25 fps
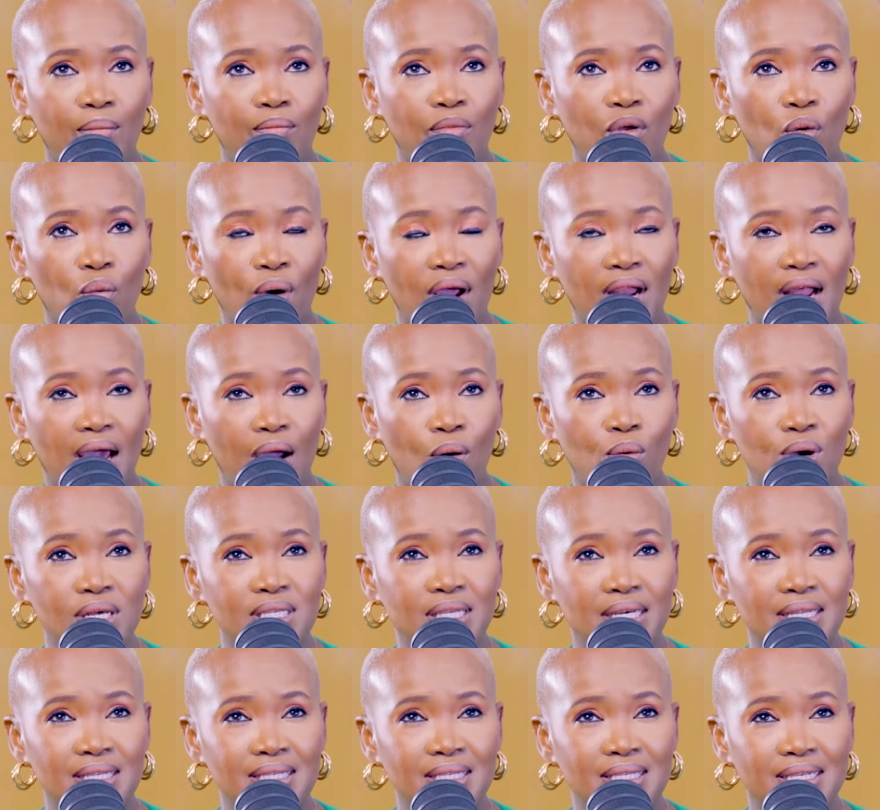When I
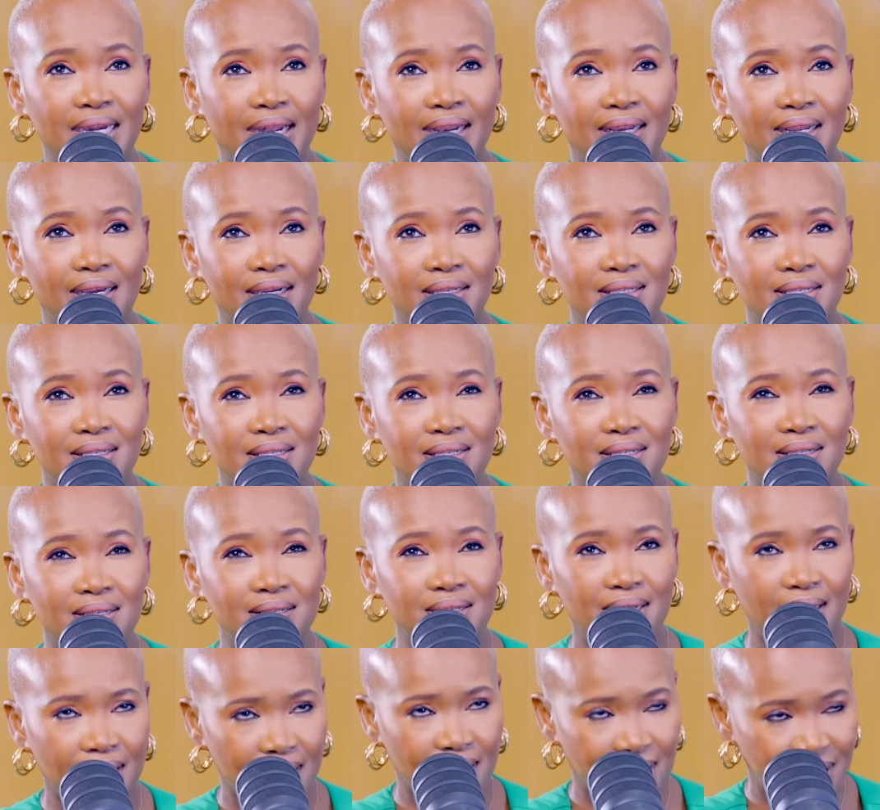was in standard
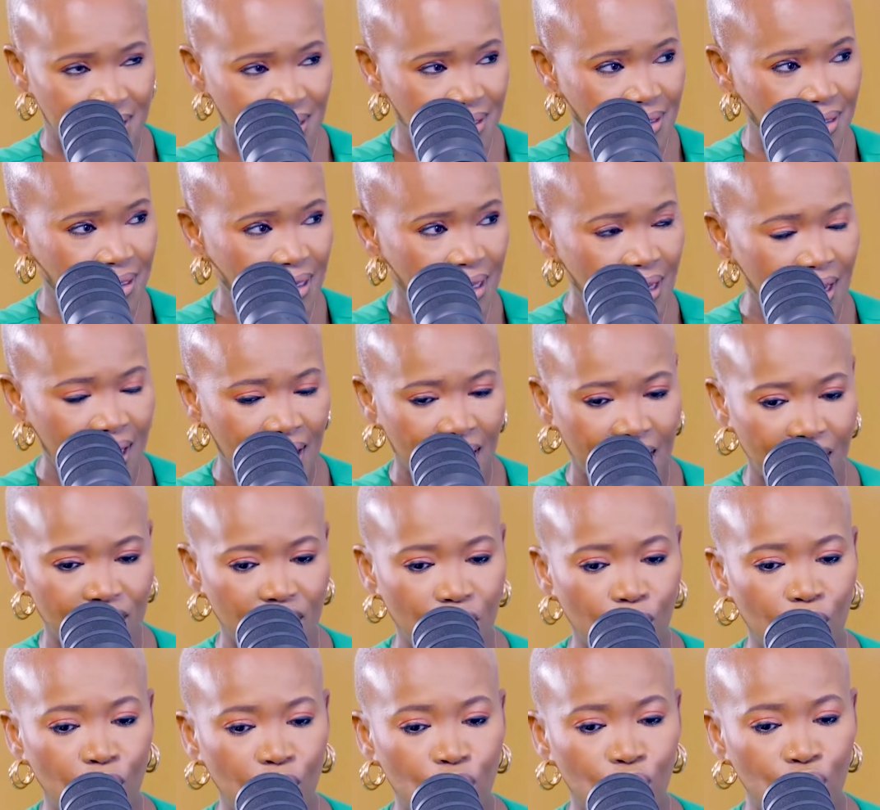6,
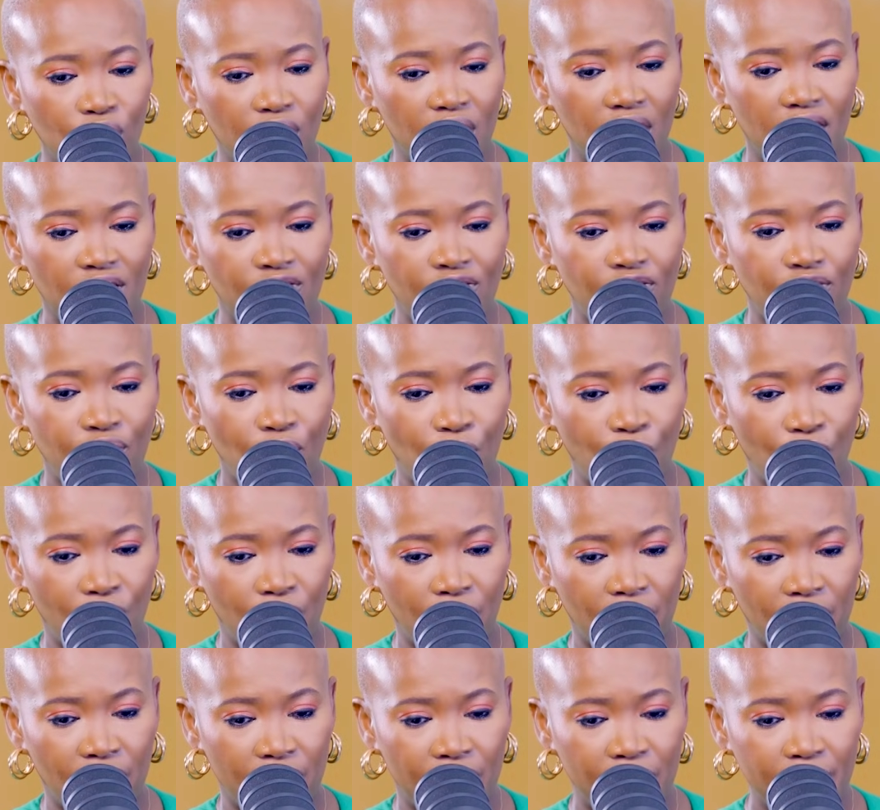they were looking
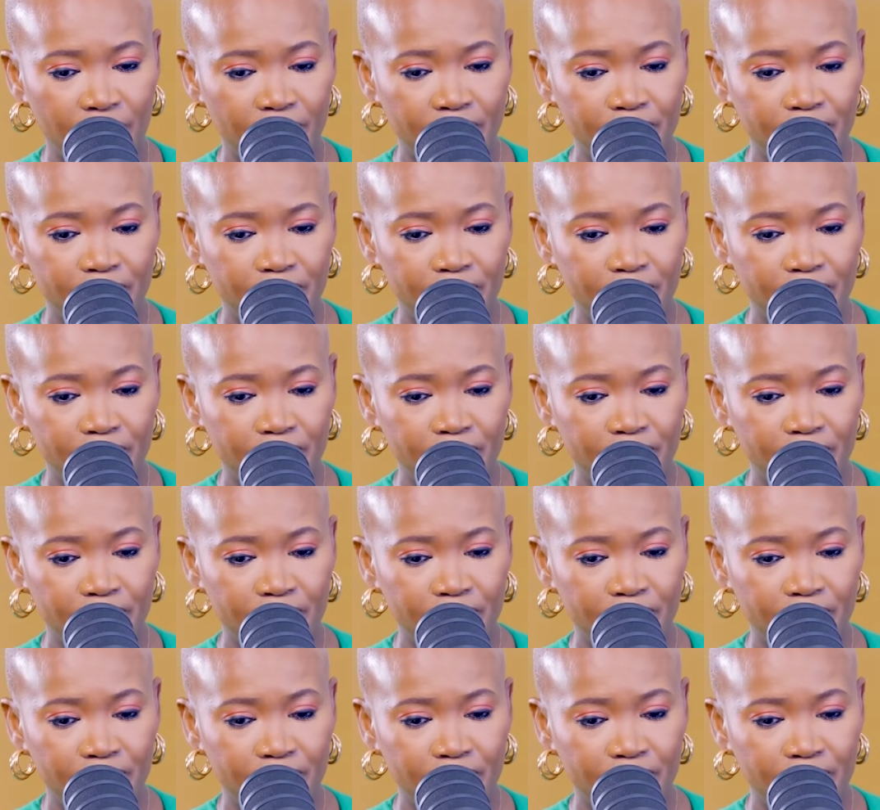for